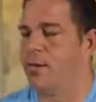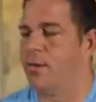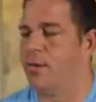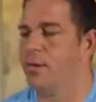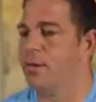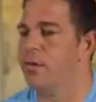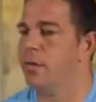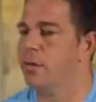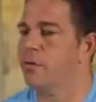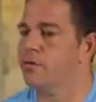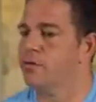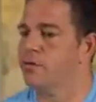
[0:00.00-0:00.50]
and a
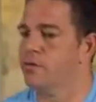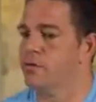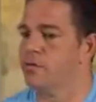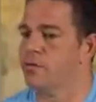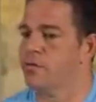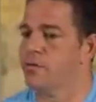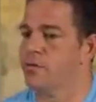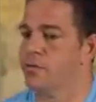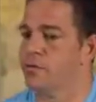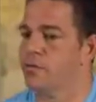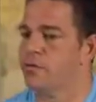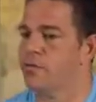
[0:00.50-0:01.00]
nurse
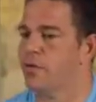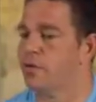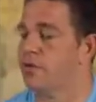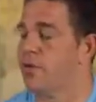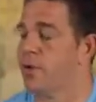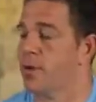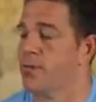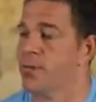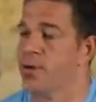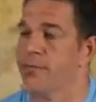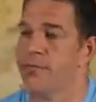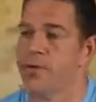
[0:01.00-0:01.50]
comes up, starts
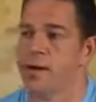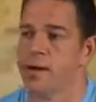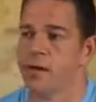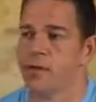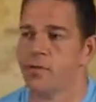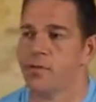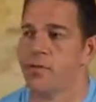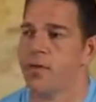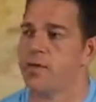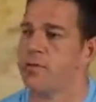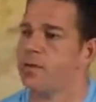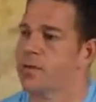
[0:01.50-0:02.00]
taking my vital
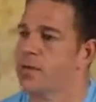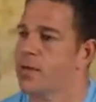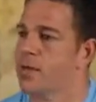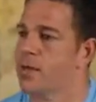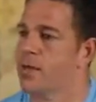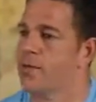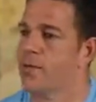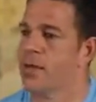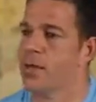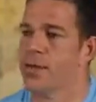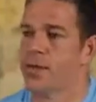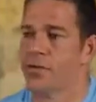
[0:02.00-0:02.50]
signs
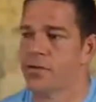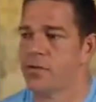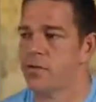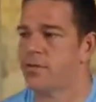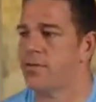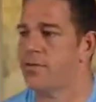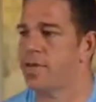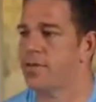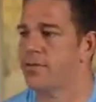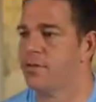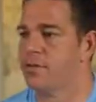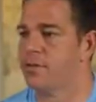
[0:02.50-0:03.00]
again like I
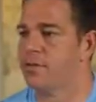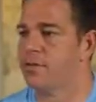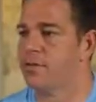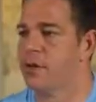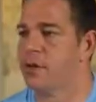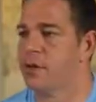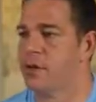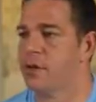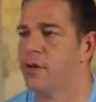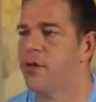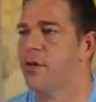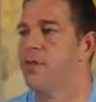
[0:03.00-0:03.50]
just had this
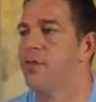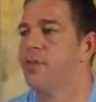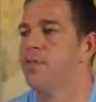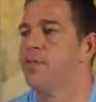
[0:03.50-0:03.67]
done.